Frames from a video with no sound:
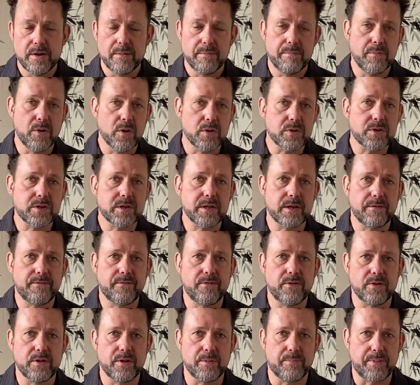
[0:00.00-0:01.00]
mostly
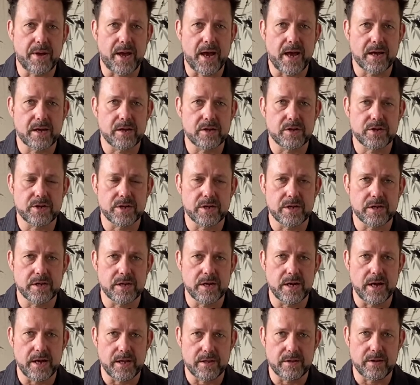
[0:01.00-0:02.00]
for the packaging
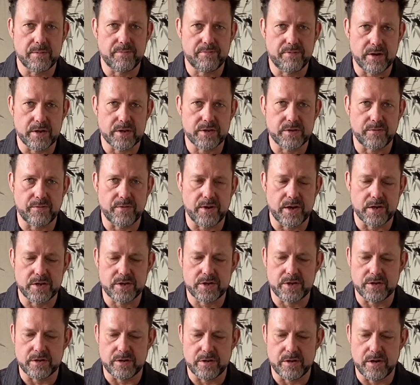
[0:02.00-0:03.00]
and the
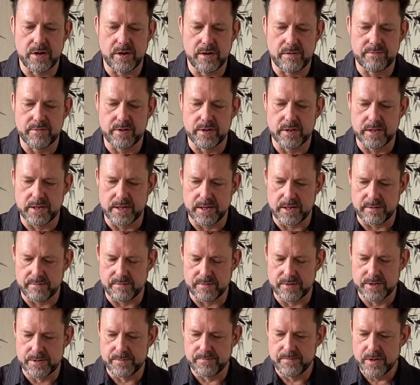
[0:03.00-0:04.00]
preservation of the
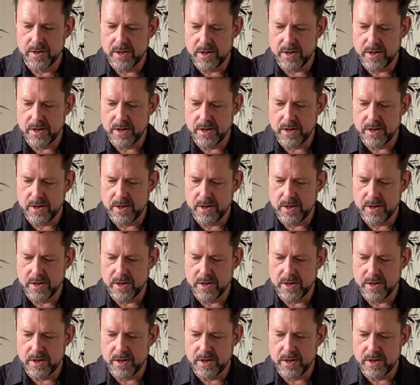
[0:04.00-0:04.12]
leaves.